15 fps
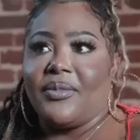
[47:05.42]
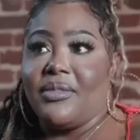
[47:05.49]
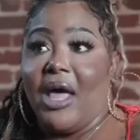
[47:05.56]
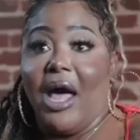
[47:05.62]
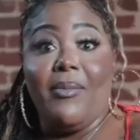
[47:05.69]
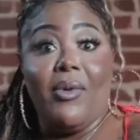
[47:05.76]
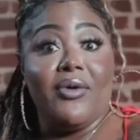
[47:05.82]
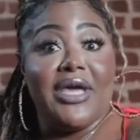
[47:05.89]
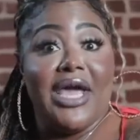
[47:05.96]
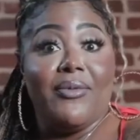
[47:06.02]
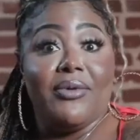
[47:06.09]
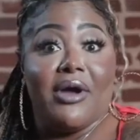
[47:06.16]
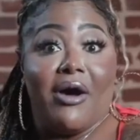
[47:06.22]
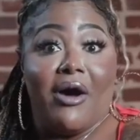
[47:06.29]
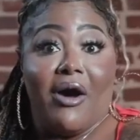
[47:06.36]
I'm okay
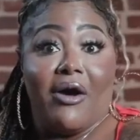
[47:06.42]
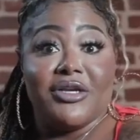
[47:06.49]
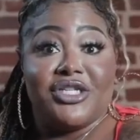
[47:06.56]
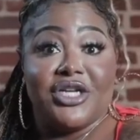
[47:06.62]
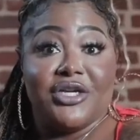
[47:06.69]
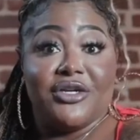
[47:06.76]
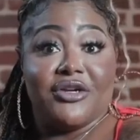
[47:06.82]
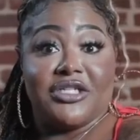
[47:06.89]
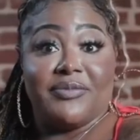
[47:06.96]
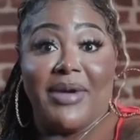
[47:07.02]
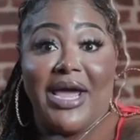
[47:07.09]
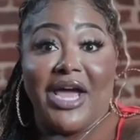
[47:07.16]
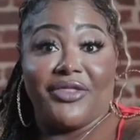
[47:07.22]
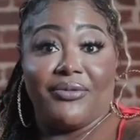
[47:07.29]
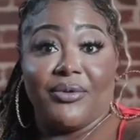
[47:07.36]
with an all genders
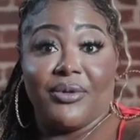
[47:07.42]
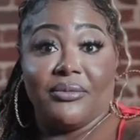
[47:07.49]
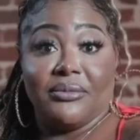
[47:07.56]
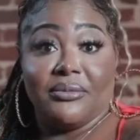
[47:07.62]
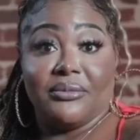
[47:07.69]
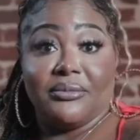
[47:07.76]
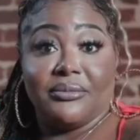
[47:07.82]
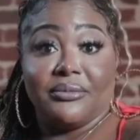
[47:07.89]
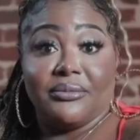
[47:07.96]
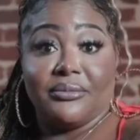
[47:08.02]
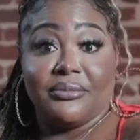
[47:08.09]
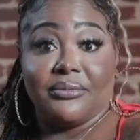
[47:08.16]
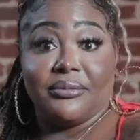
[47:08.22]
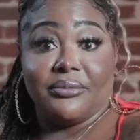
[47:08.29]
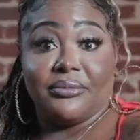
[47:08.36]
bathroom.
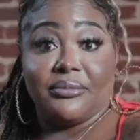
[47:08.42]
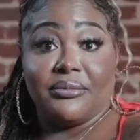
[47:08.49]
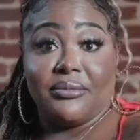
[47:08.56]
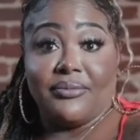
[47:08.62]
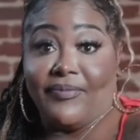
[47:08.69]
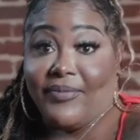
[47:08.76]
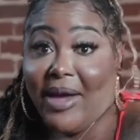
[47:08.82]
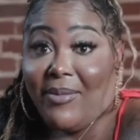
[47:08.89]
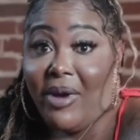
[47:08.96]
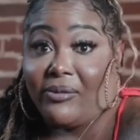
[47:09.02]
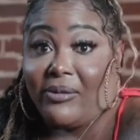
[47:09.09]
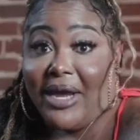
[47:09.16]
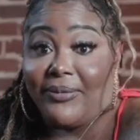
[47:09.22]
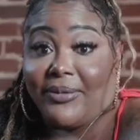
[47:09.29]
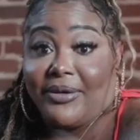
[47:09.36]
I'm all
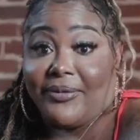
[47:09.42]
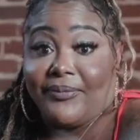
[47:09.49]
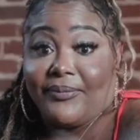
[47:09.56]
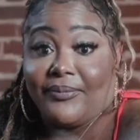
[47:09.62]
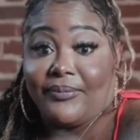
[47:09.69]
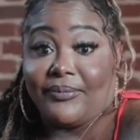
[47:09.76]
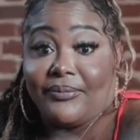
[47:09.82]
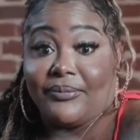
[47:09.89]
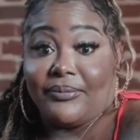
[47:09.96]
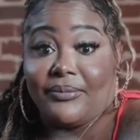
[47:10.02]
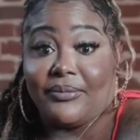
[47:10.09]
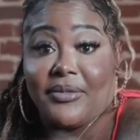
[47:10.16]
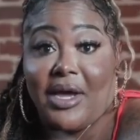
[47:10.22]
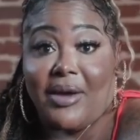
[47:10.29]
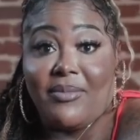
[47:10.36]
right. With,
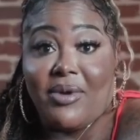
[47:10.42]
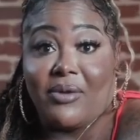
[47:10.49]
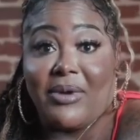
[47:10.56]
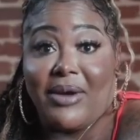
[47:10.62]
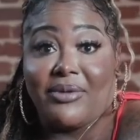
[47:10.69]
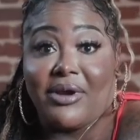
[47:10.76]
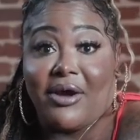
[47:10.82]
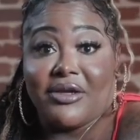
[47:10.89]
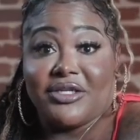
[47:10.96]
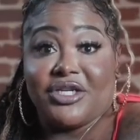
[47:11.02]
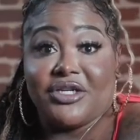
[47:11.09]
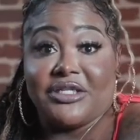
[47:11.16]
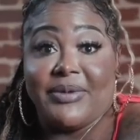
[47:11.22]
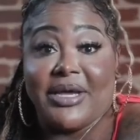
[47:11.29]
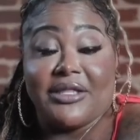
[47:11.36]
I'm all right with an all
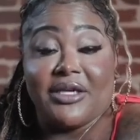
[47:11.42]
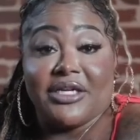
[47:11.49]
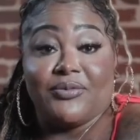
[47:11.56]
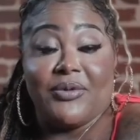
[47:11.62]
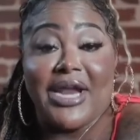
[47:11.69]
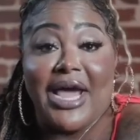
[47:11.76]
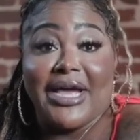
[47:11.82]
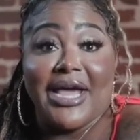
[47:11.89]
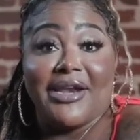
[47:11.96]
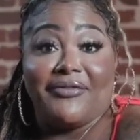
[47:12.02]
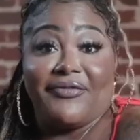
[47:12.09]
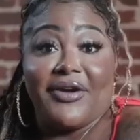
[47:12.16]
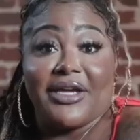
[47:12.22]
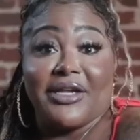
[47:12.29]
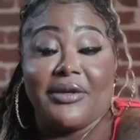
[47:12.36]
genders bathroom because when I got the
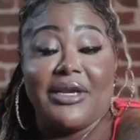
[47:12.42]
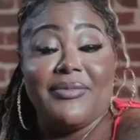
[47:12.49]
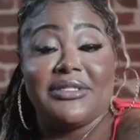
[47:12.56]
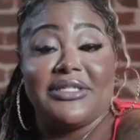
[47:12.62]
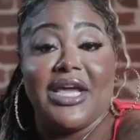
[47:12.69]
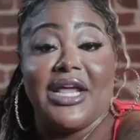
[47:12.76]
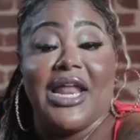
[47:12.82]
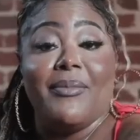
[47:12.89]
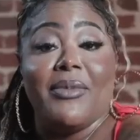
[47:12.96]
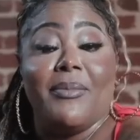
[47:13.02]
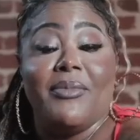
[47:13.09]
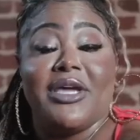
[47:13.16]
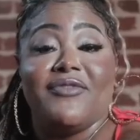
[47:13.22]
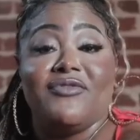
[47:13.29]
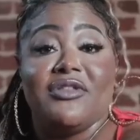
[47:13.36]
let me take I'm, I'm,
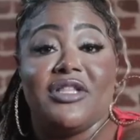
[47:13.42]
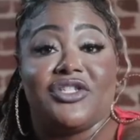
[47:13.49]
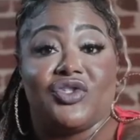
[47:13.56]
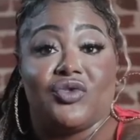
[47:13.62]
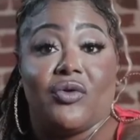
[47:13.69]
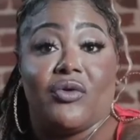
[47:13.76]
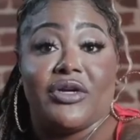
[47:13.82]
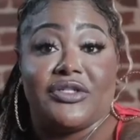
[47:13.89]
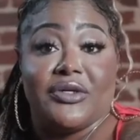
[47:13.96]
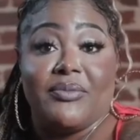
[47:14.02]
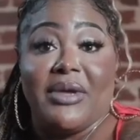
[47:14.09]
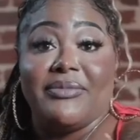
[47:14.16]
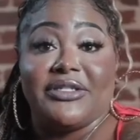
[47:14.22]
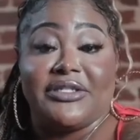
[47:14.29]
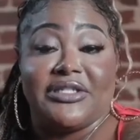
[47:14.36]
gonna give you this story so
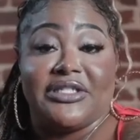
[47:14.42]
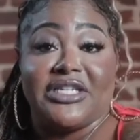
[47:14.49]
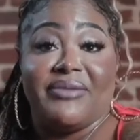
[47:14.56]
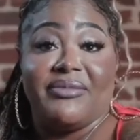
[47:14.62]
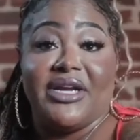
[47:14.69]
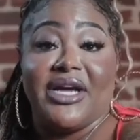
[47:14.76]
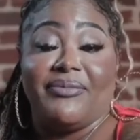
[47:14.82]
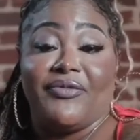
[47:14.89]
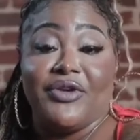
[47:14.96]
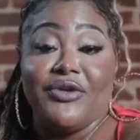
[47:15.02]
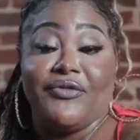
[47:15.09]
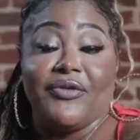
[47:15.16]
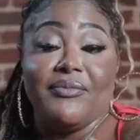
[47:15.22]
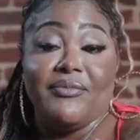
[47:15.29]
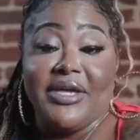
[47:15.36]
maybe this will sum it up for
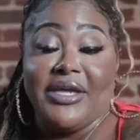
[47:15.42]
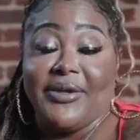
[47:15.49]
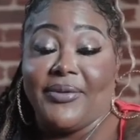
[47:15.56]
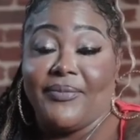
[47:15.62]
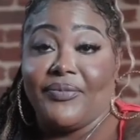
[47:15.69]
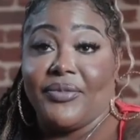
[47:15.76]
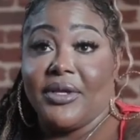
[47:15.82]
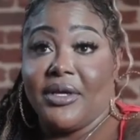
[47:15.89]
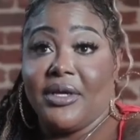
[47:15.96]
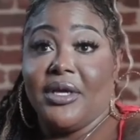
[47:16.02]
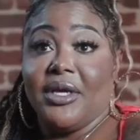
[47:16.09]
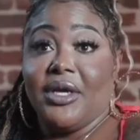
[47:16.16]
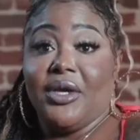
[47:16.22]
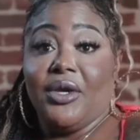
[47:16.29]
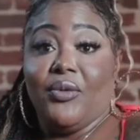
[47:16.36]
you from me.
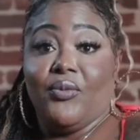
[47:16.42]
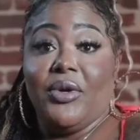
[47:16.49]
Okay.